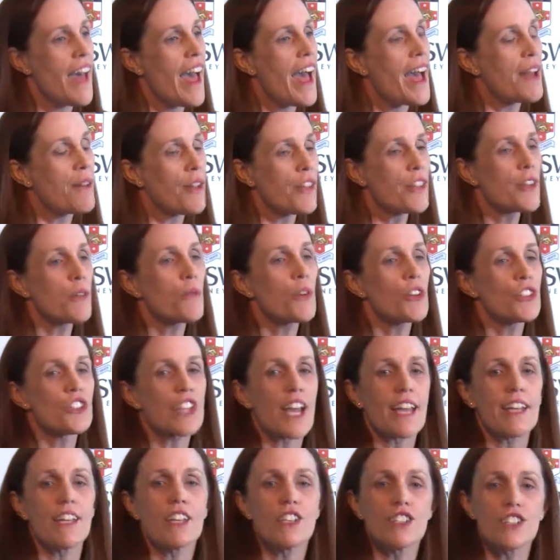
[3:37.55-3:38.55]
And I think what
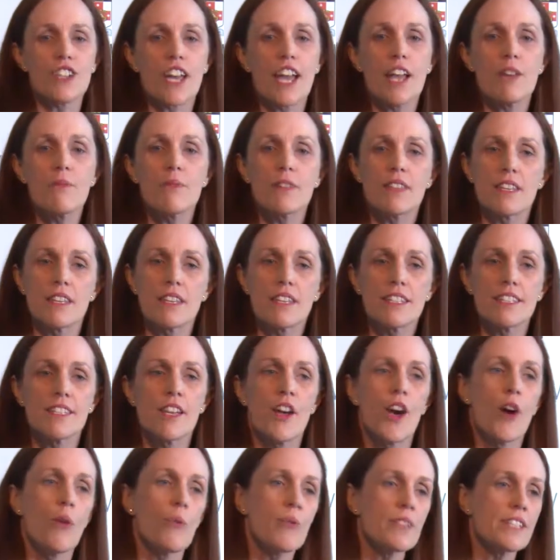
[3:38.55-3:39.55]
Jackie shared with us
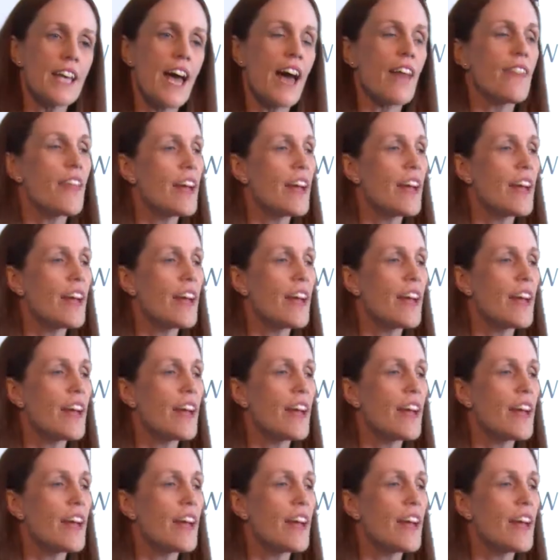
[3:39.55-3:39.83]
was how